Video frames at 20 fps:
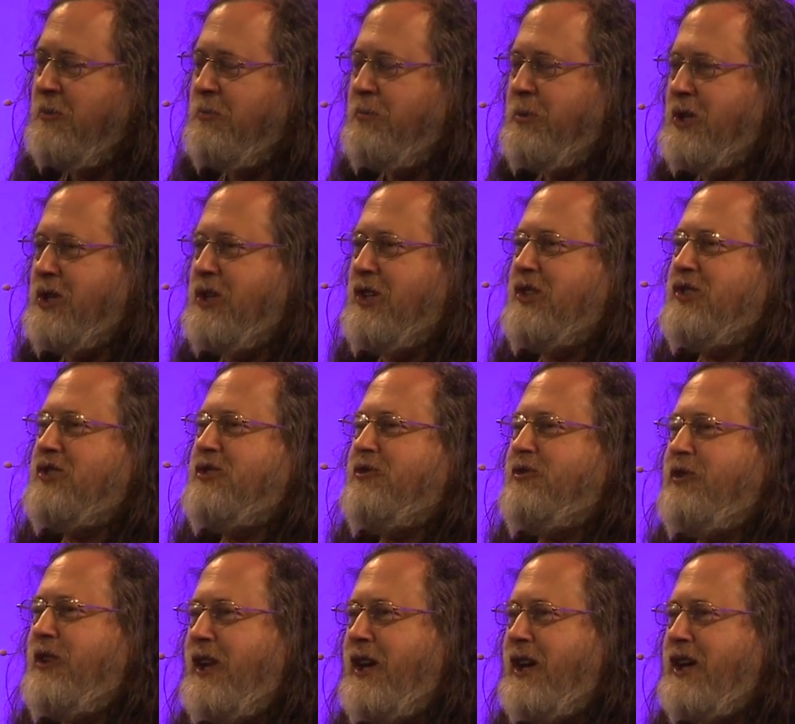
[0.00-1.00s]
because
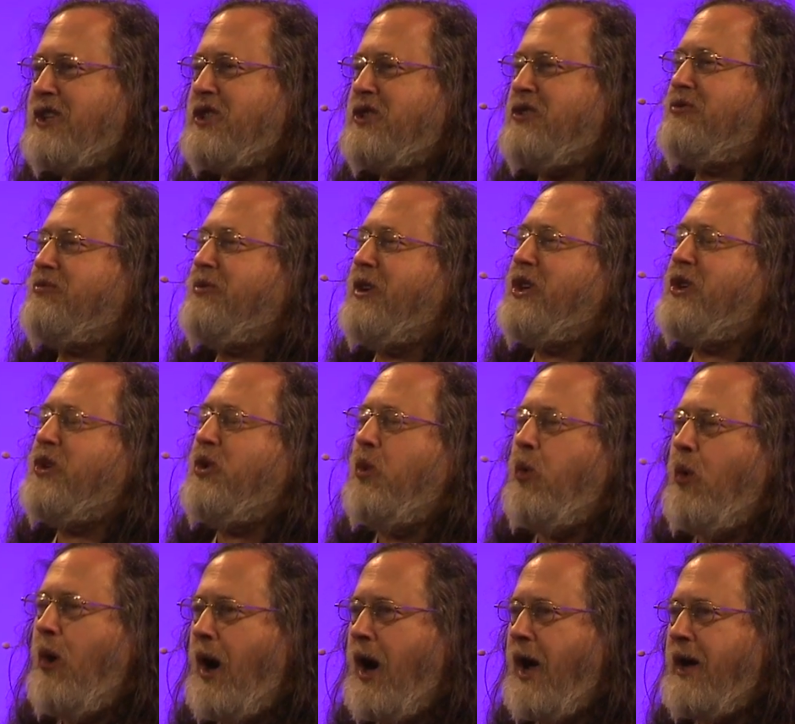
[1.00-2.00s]
Flash
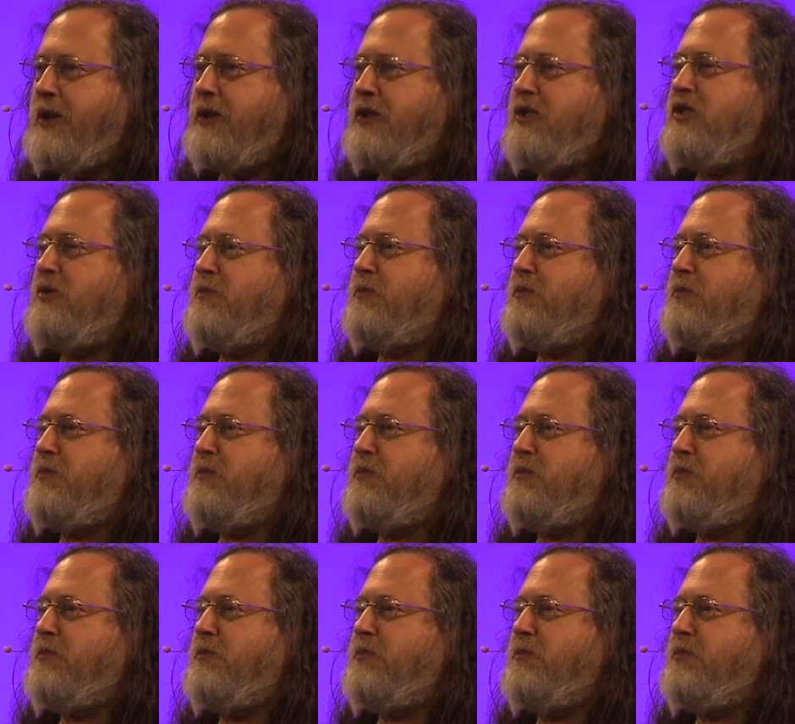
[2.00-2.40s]
requires